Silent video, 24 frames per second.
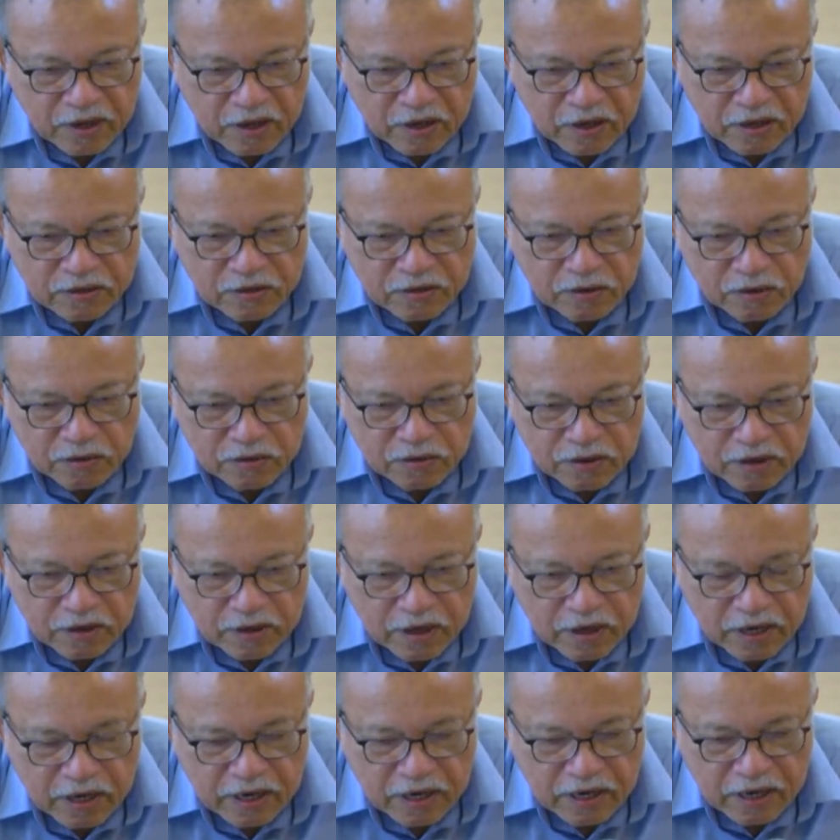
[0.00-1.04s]
So
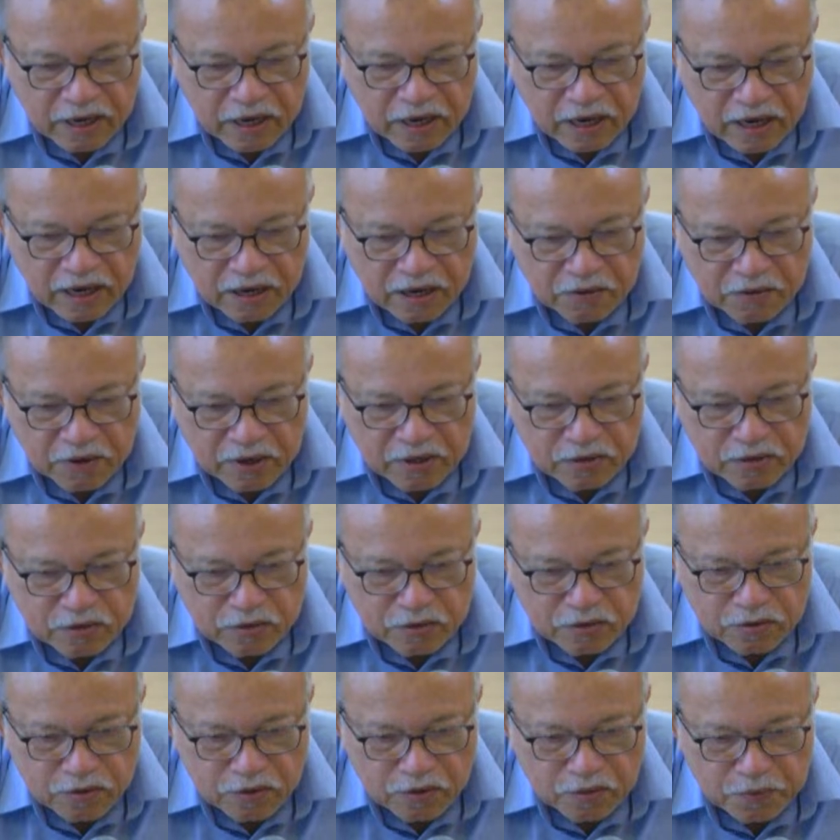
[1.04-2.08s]
uh, I want to
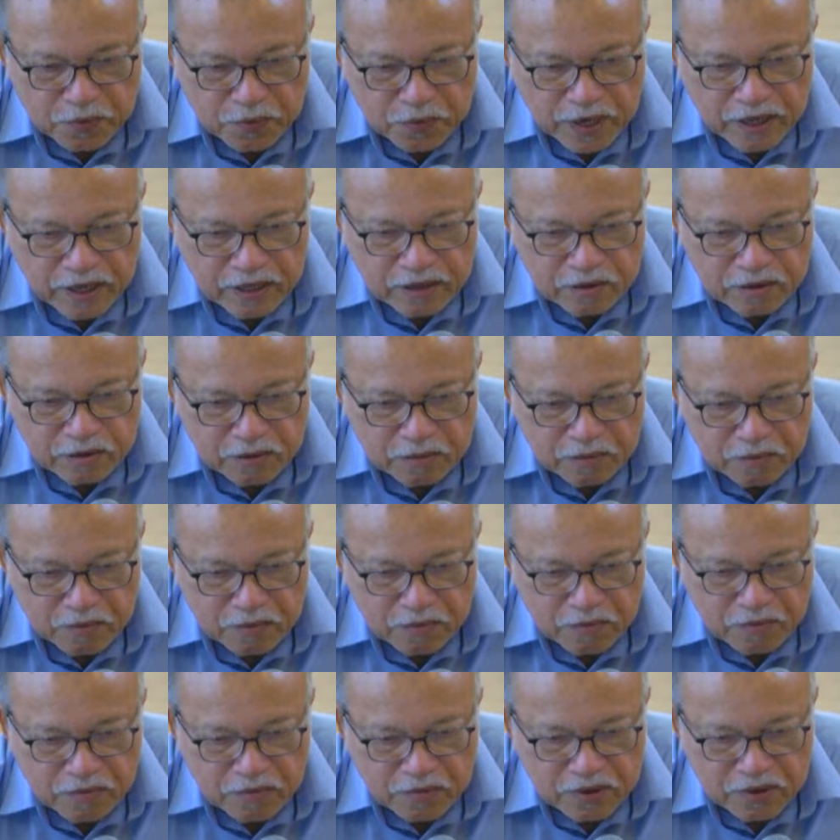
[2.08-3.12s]
go back to
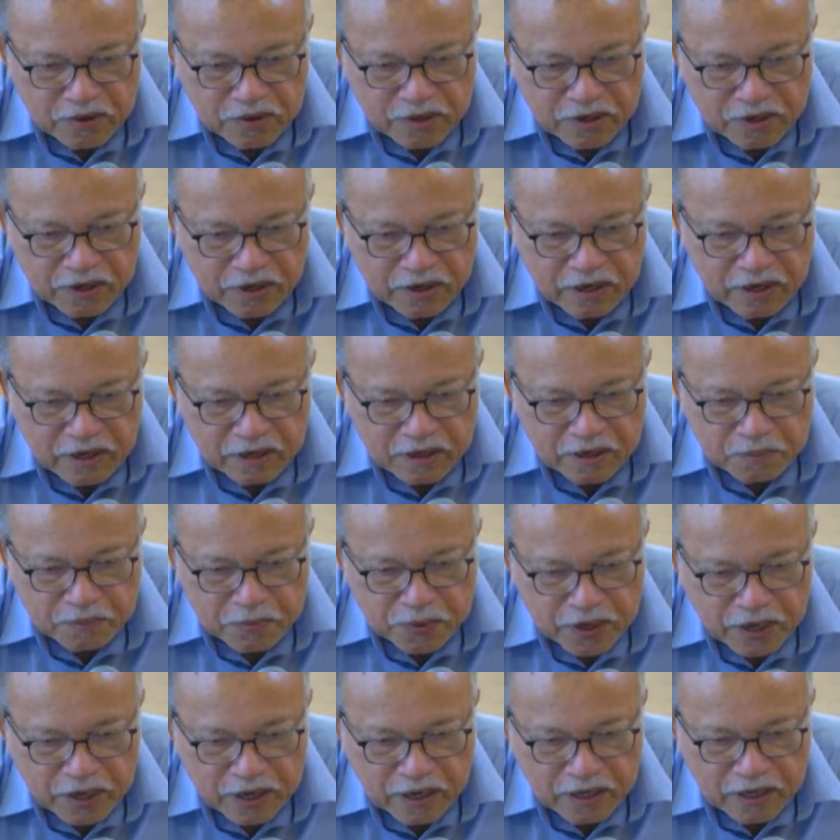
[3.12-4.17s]
the earlier
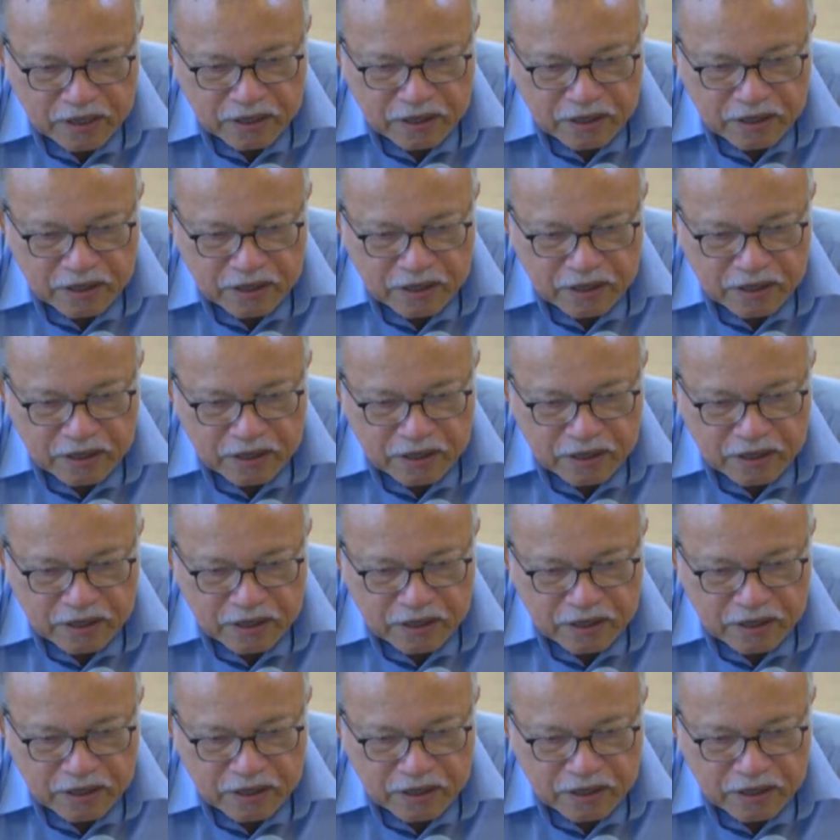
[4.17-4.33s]
part